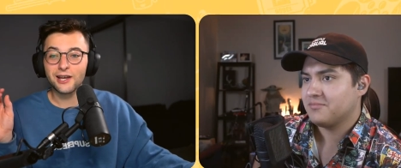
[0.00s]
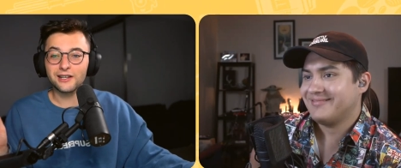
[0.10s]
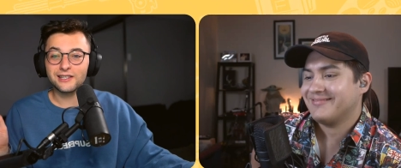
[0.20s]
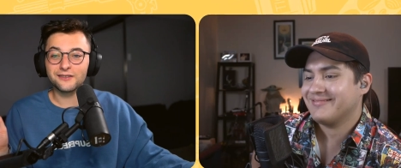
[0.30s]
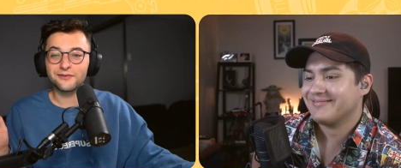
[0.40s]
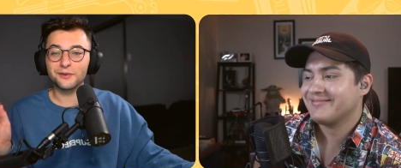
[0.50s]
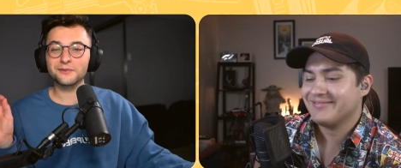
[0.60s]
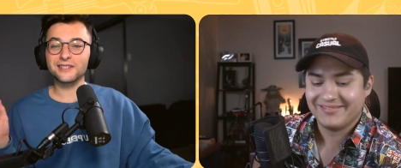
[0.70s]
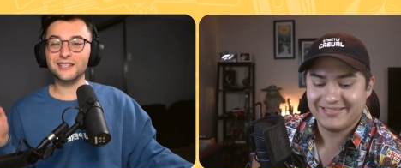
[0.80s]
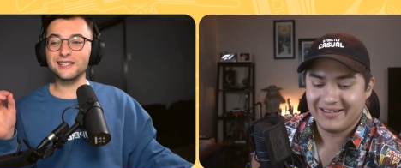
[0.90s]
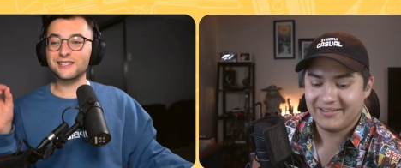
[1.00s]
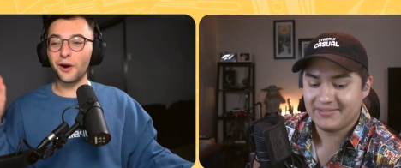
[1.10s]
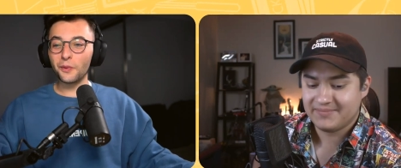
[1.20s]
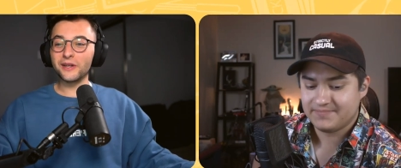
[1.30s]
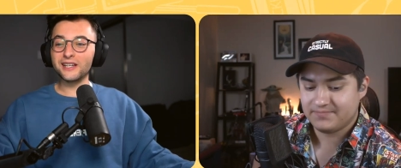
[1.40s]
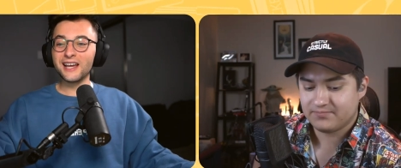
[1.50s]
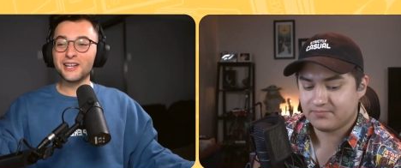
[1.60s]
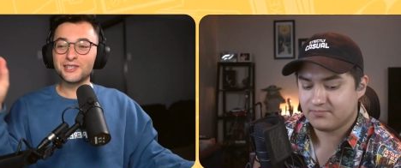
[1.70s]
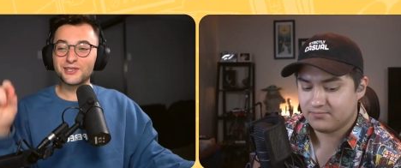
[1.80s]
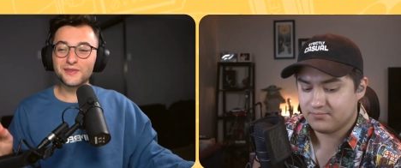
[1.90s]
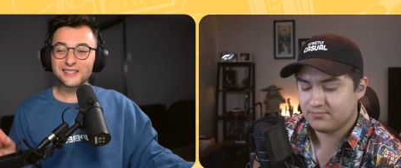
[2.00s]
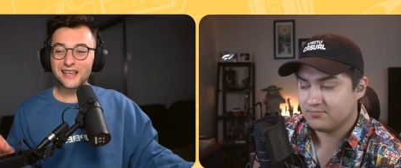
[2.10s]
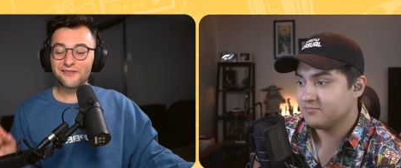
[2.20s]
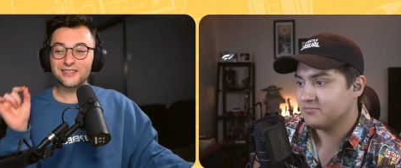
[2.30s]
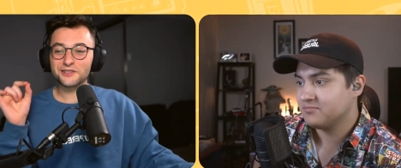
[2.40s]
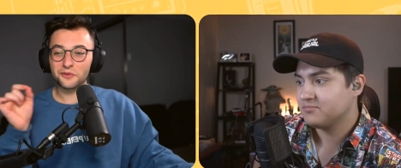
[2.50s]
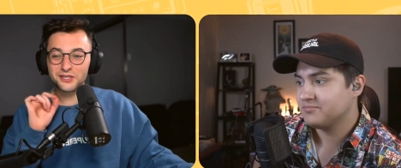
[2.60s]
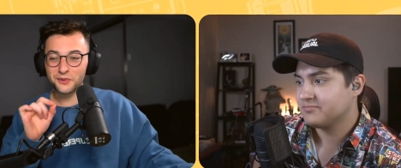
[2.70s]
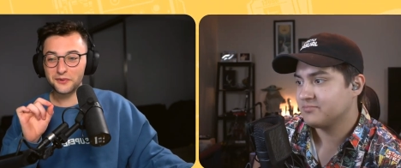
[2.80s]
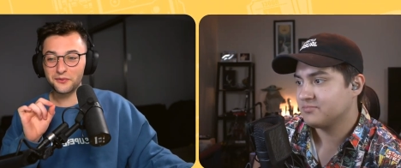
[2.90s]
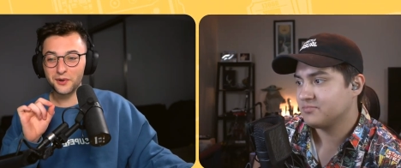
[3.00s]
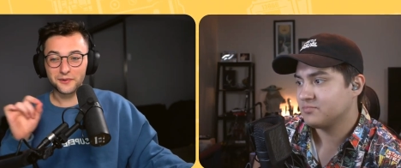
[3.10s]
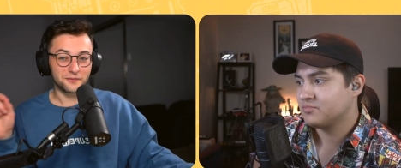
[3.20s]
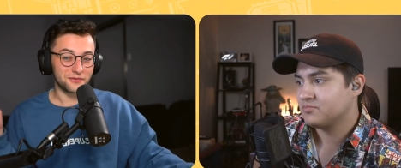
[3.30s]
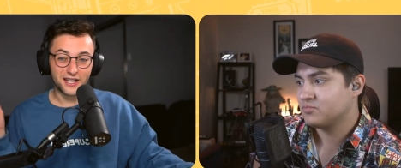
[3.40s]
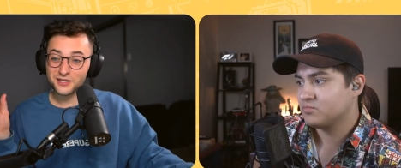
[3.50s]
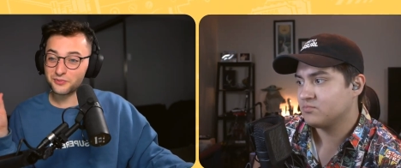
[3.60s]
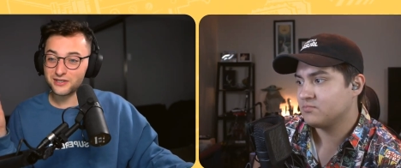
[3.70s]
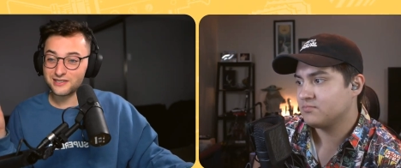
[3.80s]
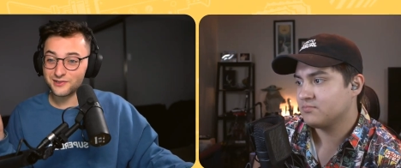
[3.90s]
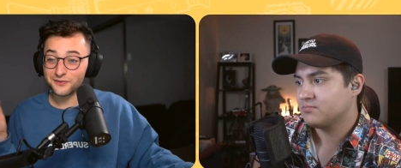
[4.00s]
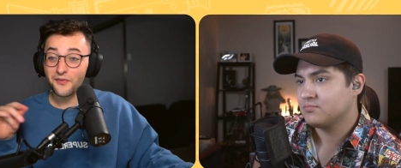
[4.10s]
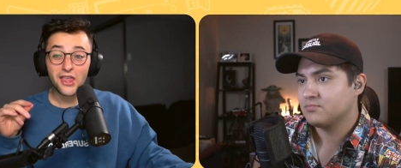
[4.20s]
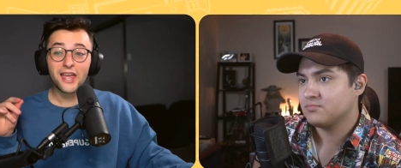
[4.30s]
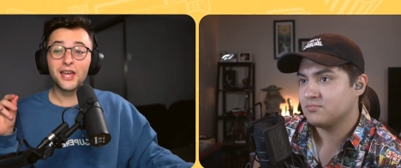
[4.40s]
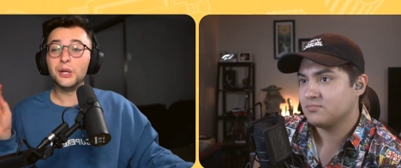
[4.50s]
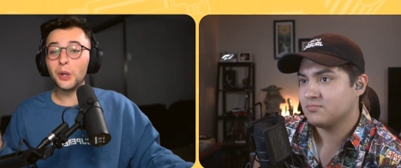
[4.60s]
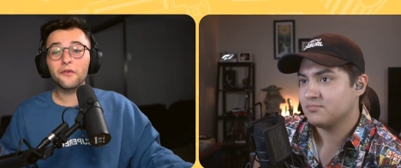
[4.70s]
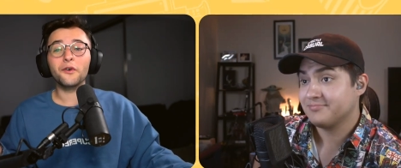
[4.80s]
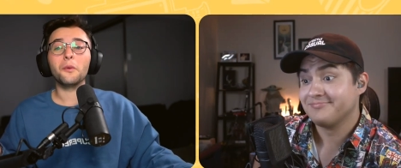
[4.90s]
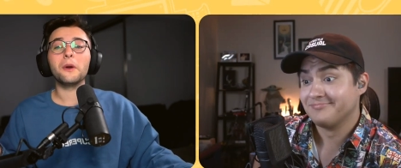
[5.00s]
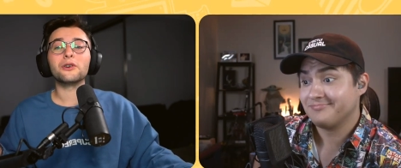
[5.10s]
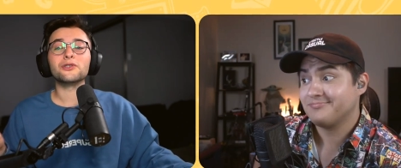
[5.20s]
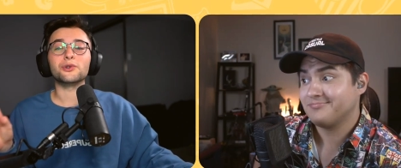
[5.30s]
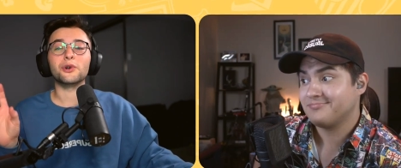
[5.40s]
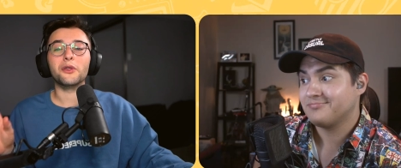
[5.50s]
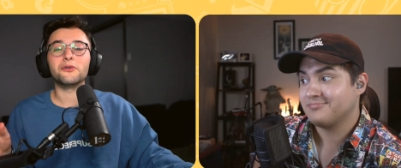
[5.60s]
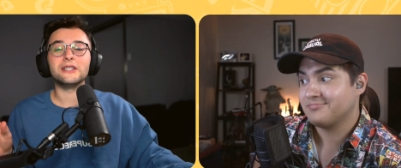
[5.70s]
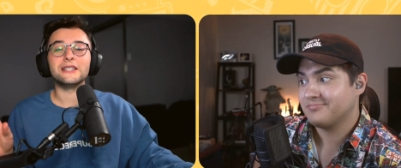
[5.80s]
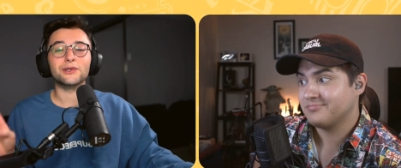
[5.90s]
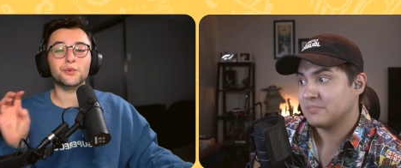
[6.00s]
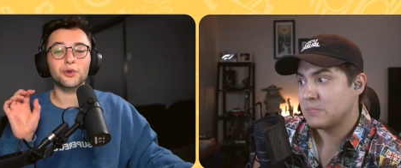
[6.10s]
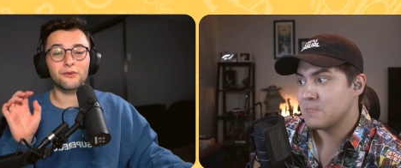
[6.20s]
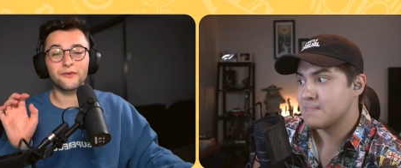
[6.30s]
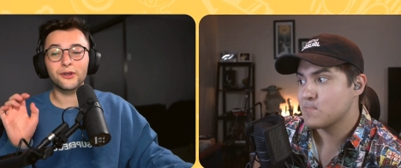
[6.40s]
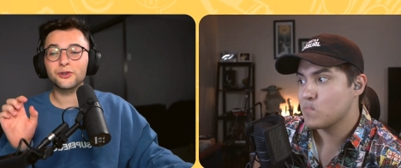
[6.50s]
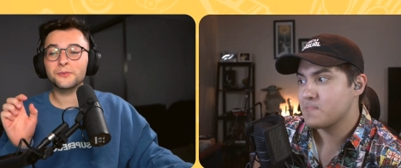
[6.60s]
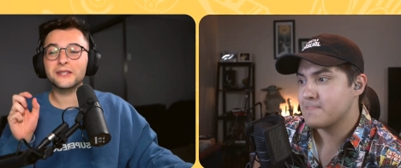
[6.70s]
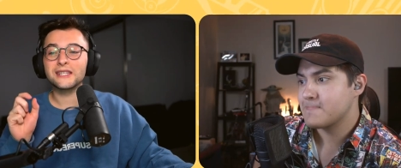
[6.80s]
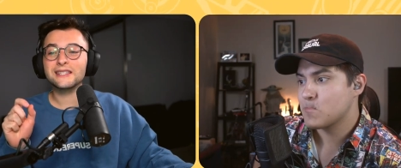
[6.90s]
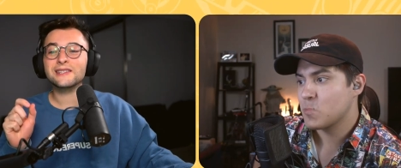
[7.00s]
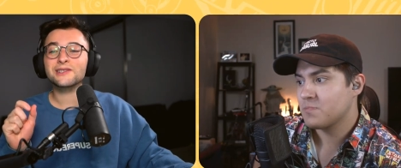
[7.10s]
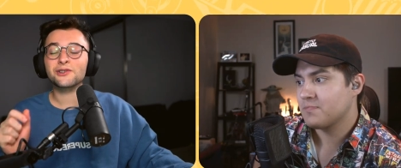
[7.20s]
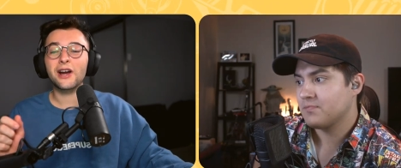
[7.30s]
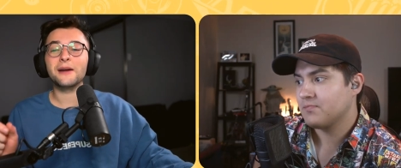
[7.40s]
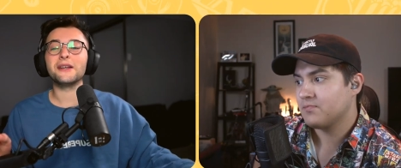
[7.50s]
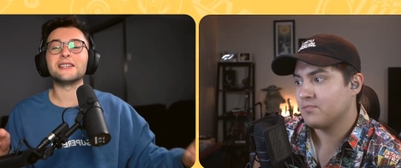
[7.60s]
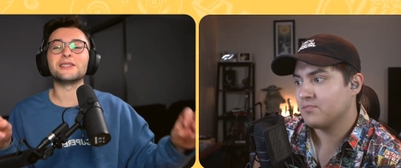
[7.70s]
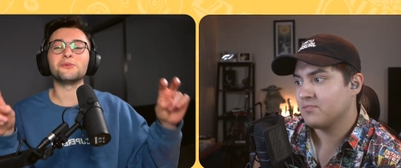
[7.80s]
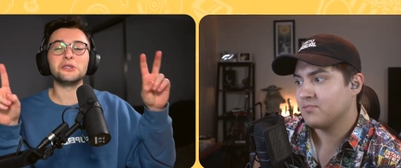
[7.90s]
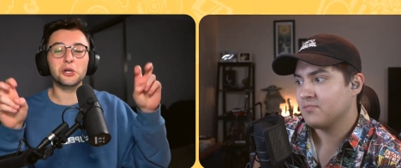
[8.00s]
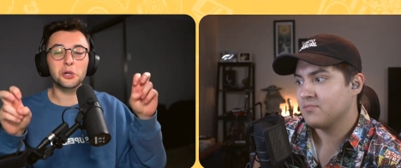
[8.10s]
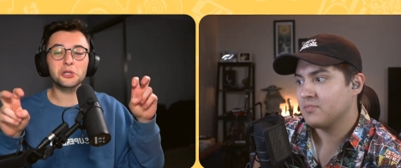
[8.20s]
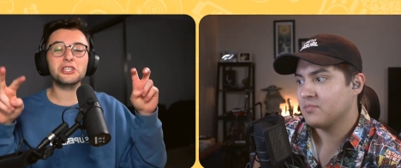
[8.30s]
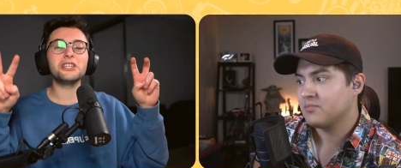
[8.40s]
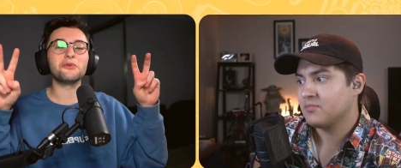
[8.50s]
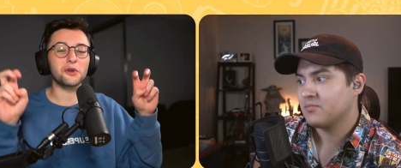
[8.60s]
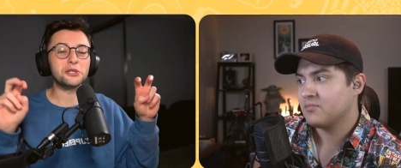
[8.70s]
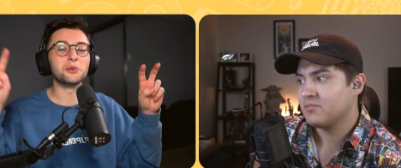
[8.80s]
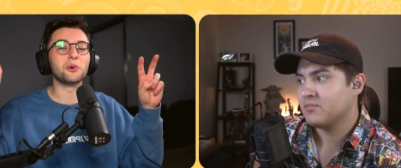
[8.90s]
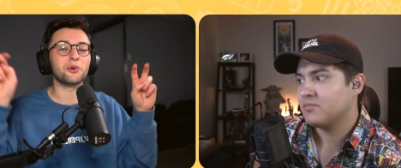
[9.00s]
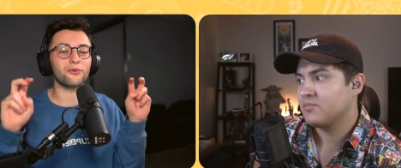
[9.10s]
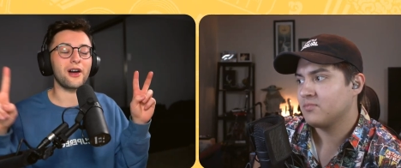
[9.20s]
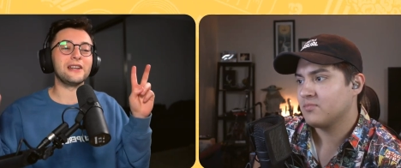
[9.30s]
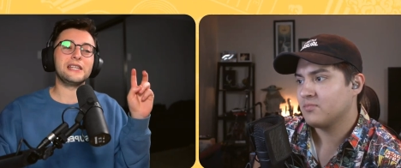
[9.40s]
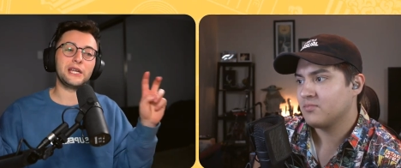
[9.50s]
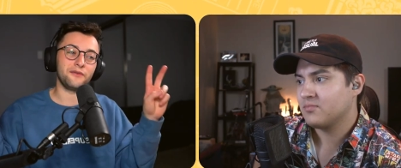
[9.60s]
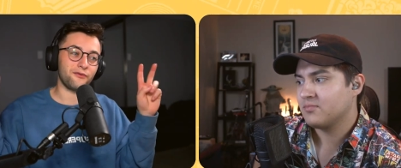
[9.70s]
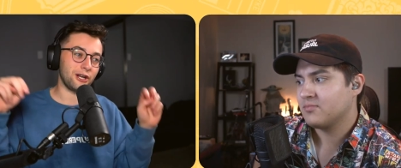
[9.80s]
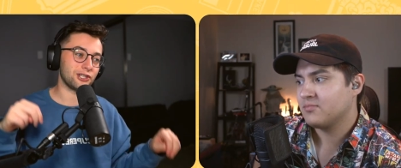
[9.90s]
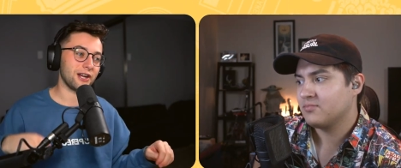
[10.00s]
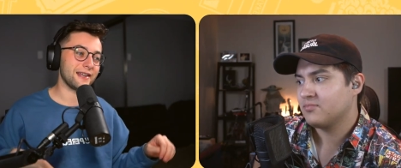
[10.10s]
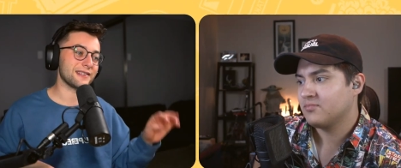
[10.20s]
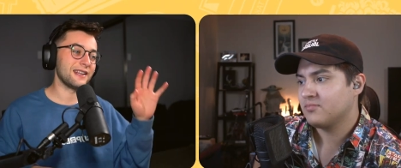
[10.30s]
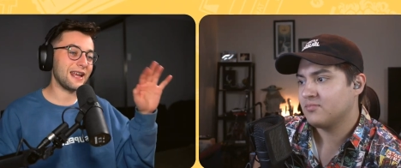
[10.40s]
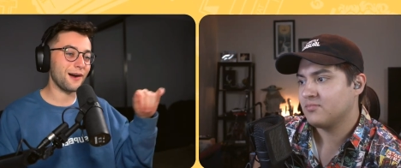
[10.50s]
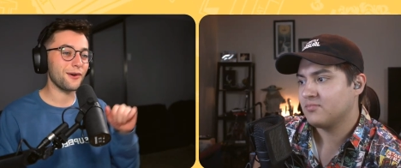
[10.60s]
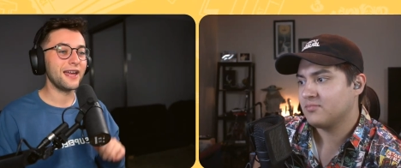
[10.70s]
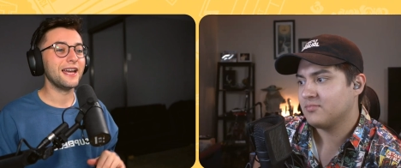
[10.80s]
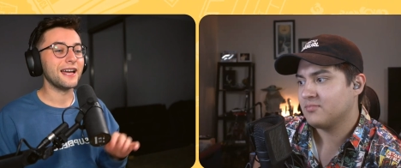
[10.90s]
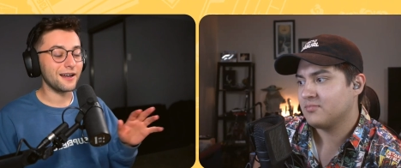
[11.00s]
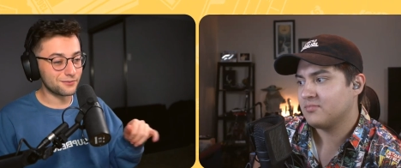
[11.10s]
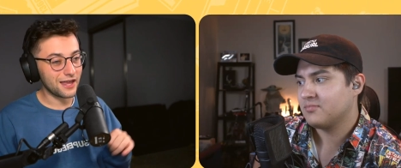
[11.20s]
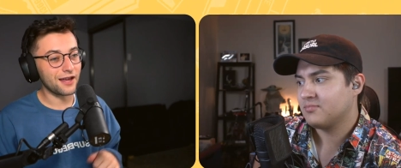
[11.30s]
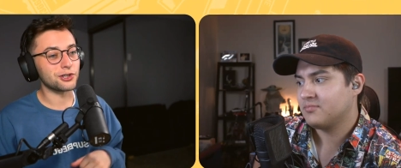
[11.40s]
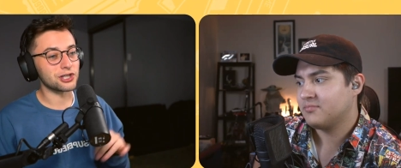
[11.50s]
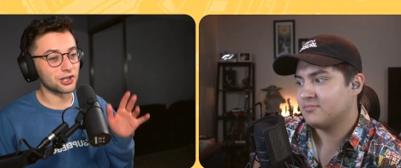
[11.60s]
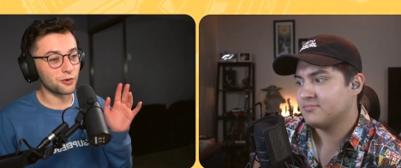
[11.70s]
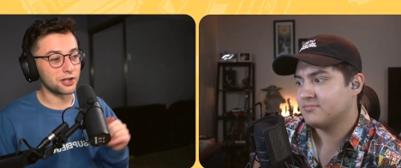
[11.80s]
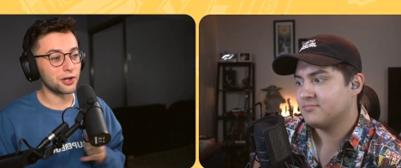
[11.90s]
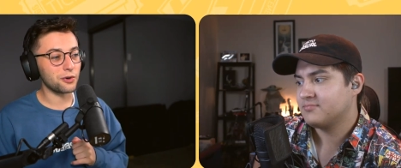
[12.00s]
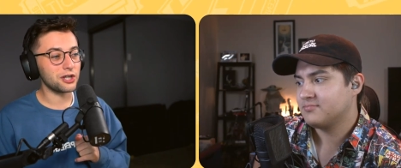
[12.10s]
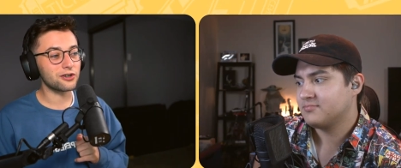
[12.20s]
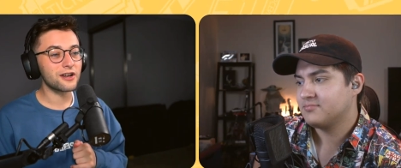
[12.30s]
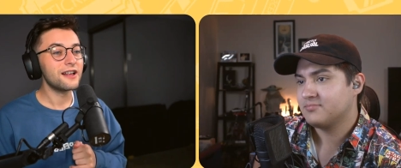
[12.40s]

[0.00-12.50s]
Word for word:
Speaker 1: Kid film slated to open June 7th, 2024. That's pretty soon. No filmmakers or other details were revealed, but this is described as the return to the original Karate Kid franchise. Now, just a quick note here.